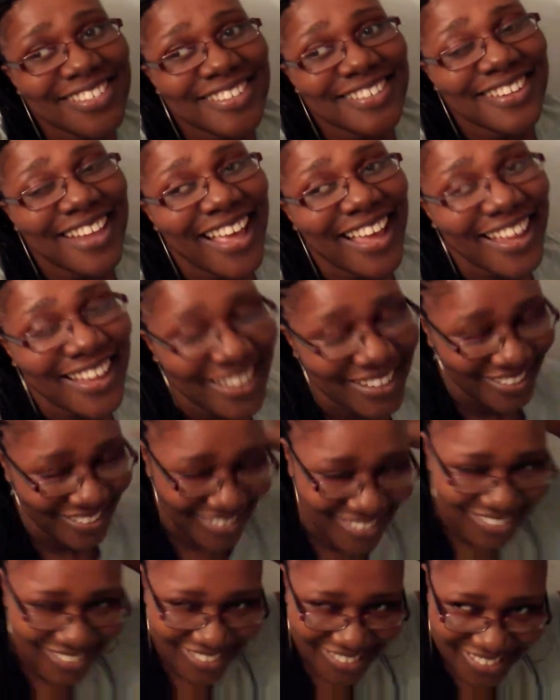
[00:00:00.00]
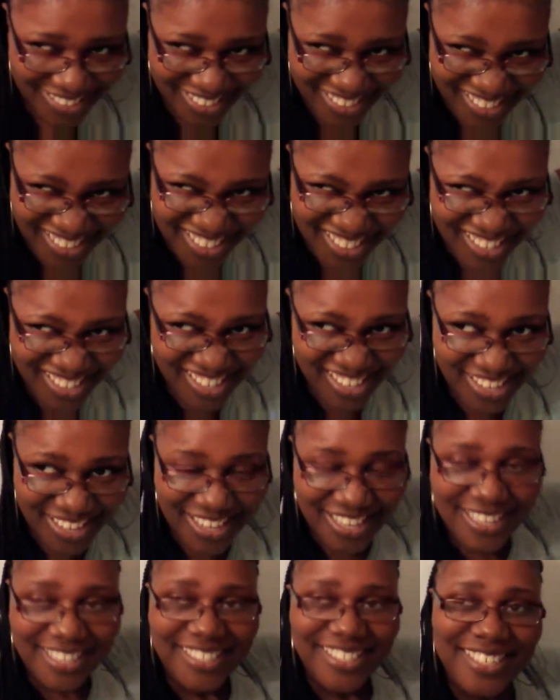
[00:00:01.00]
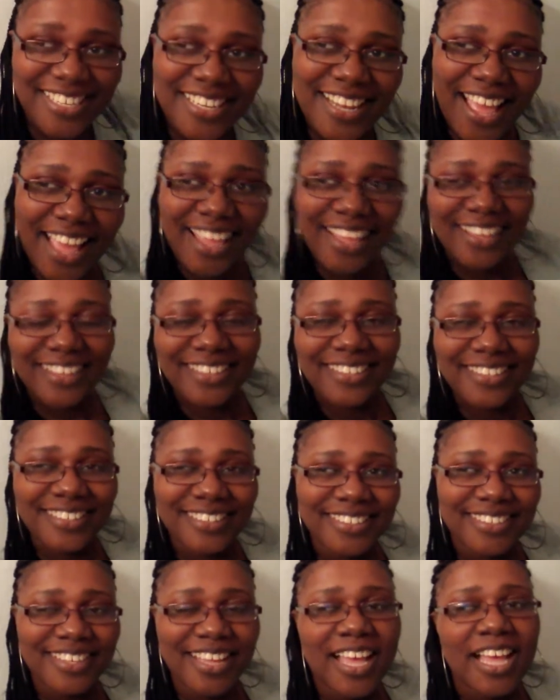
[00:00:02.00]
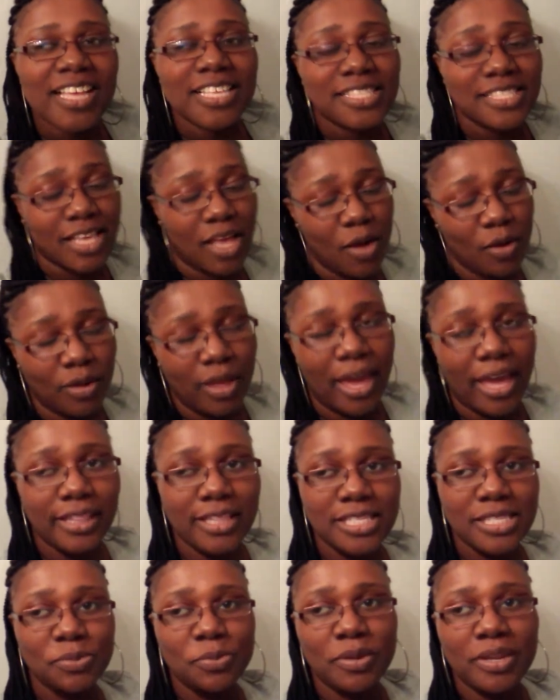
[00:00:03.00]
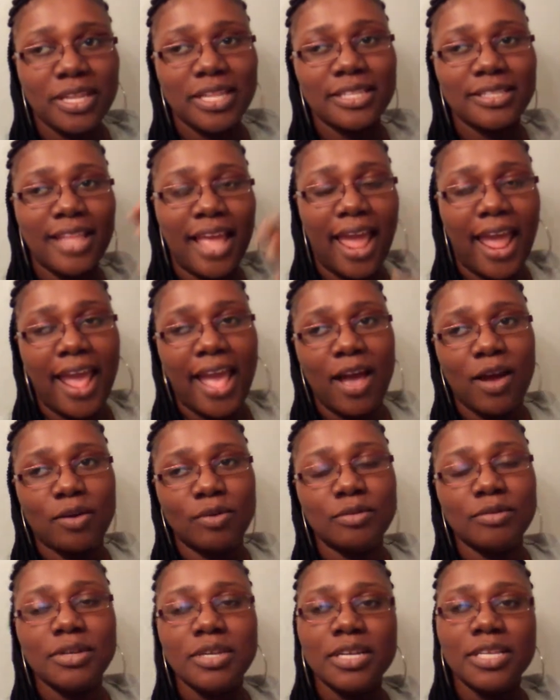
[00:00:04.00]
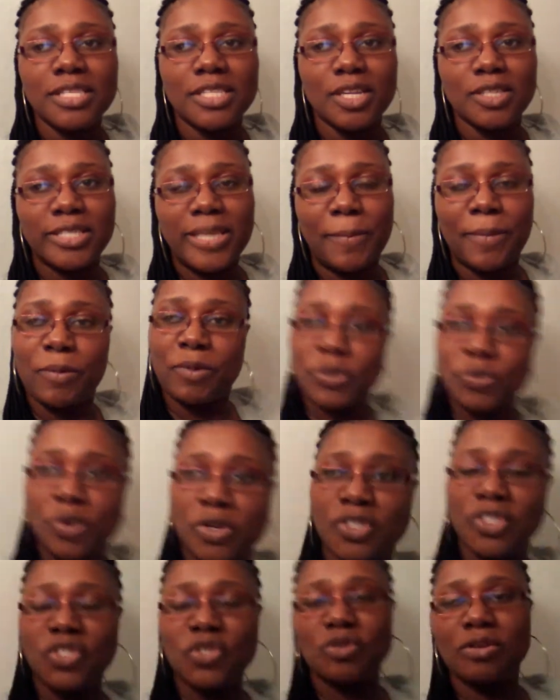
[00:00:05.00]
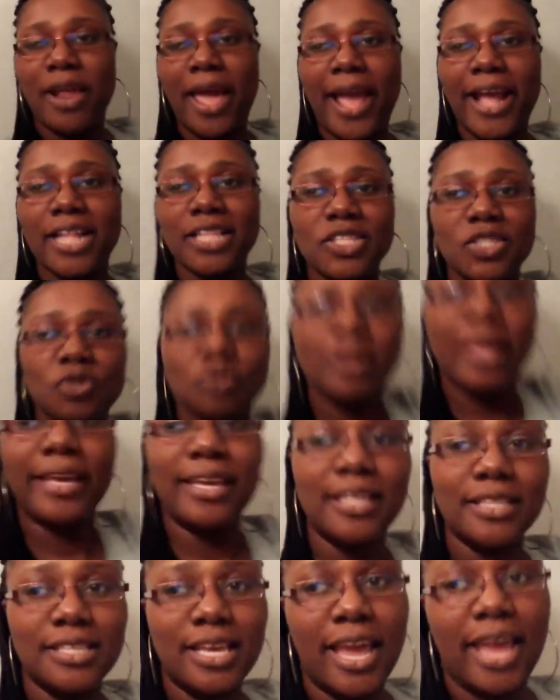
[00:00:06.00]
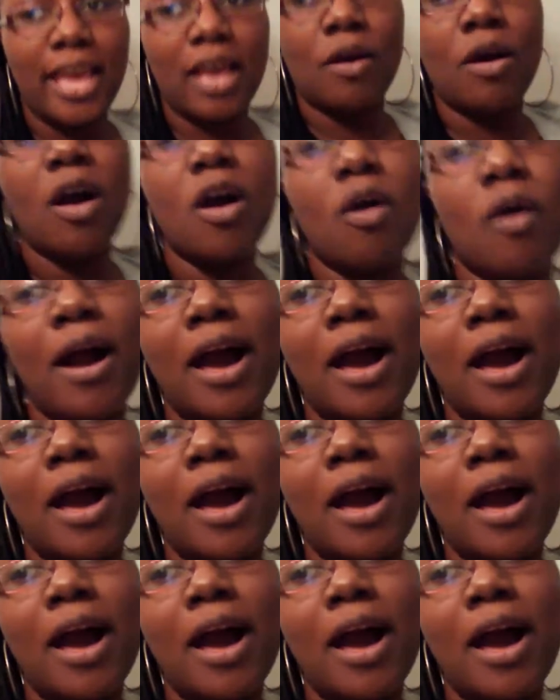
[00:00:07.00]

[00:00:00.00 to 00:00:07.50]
you like? Do you like? So okay, let's put it down. So tell me which one do you like? Do you like it down? Oh,